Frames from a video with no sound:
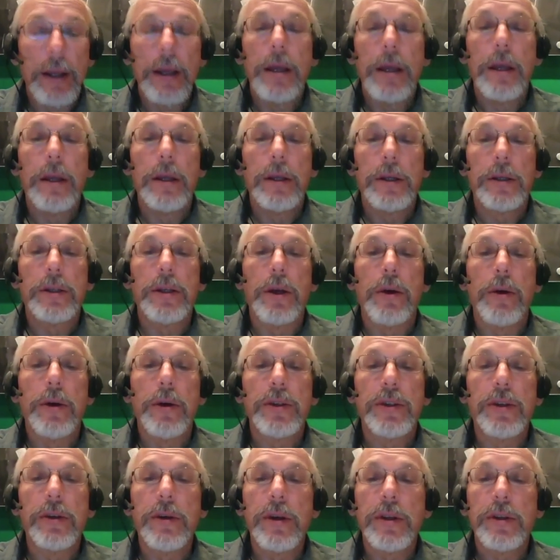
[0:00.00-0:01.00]
So
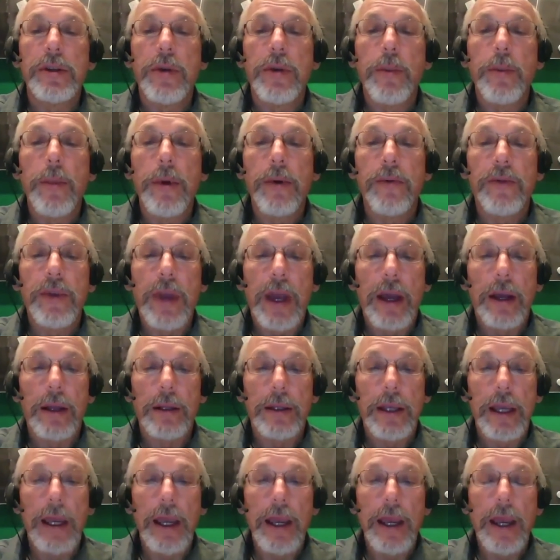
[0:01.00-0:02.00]
as soon as we move to
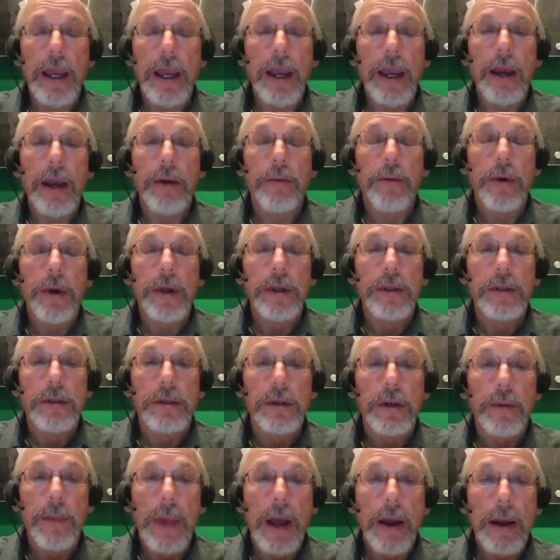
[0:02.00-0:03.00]
LTE and we're
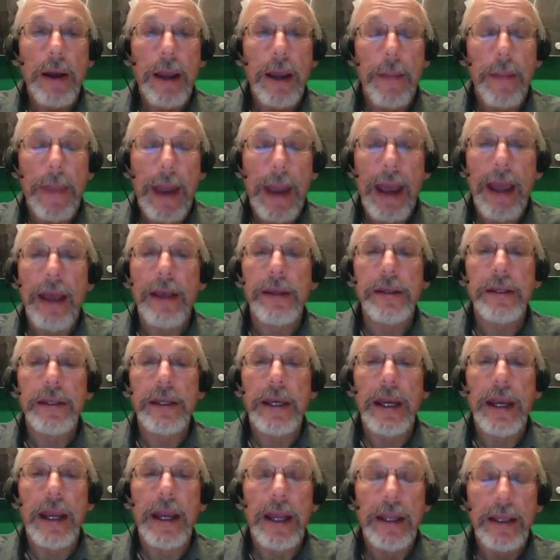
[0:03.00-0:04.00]
concerned about
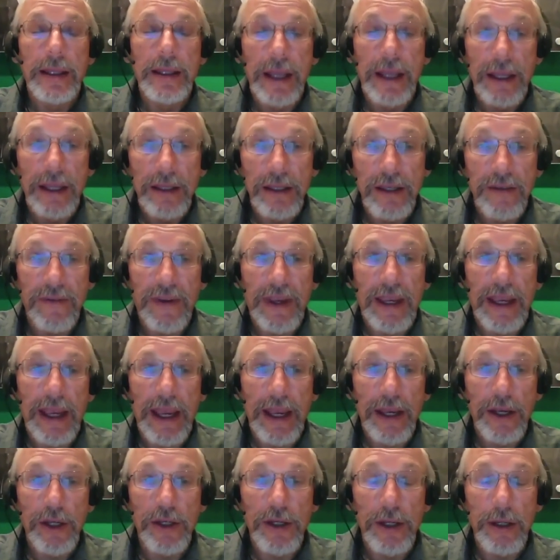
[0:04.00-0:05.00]
capacity and
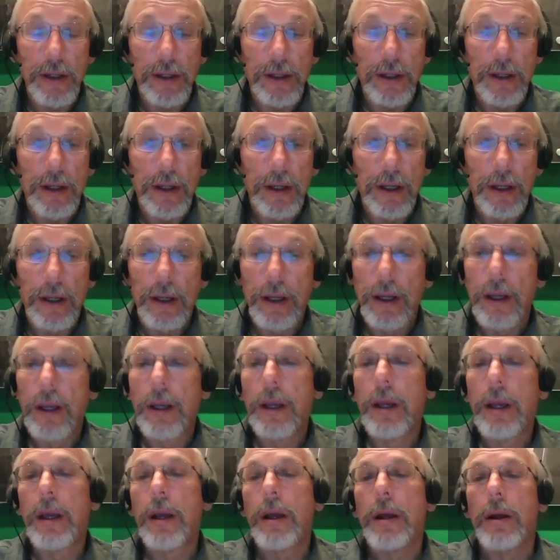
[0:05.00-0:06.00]
densification,
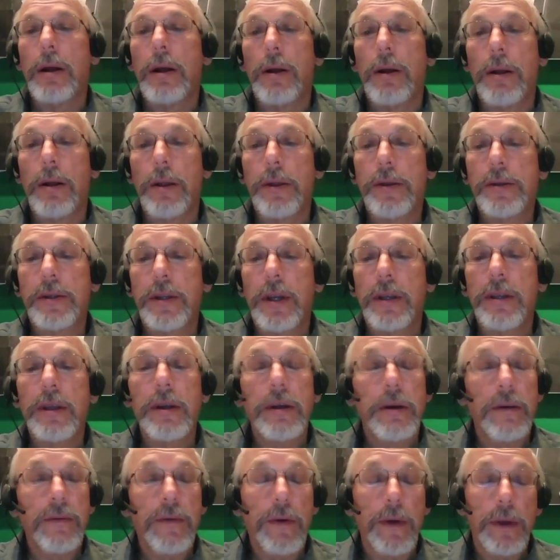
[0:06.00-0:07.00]
all of a sudden
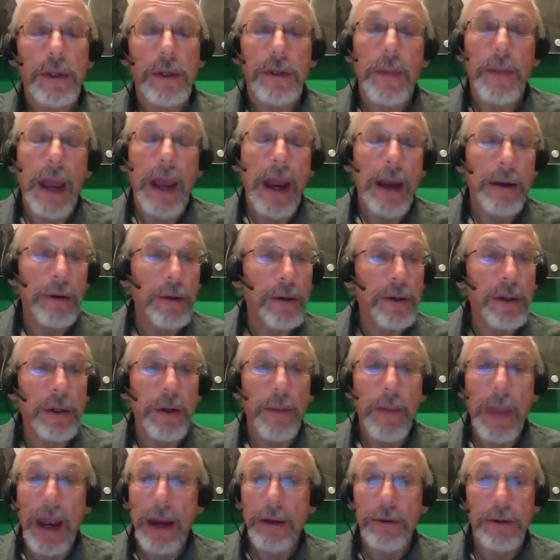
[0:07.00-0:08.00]
interference matters, and
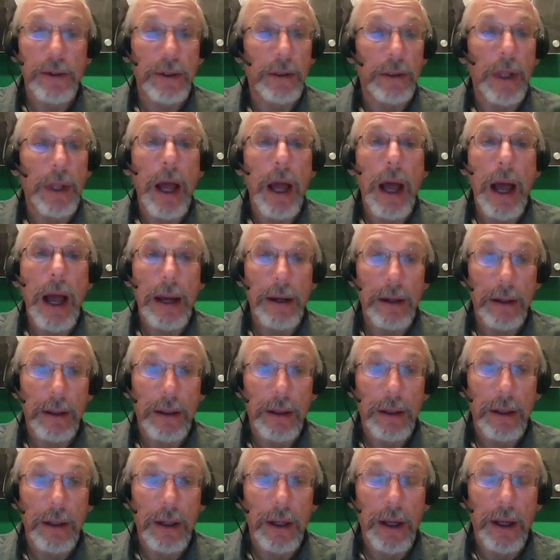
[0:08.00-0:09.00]
it matters a lot
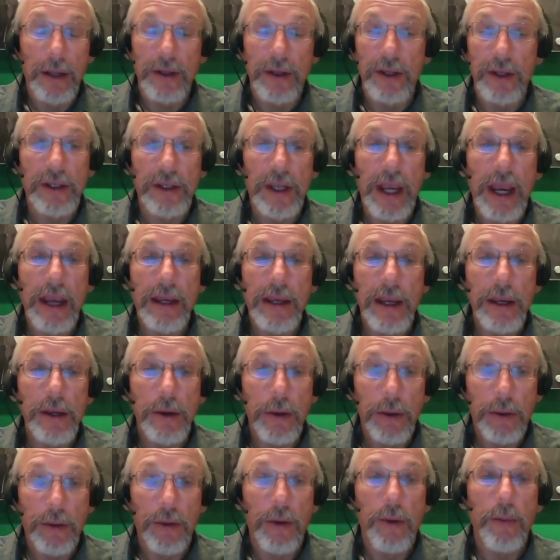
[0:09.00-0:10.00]
because it's hitting
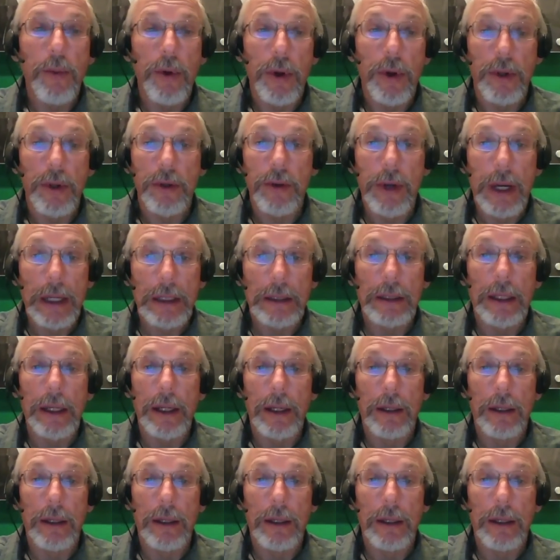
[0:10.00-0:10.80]
your throughput directly.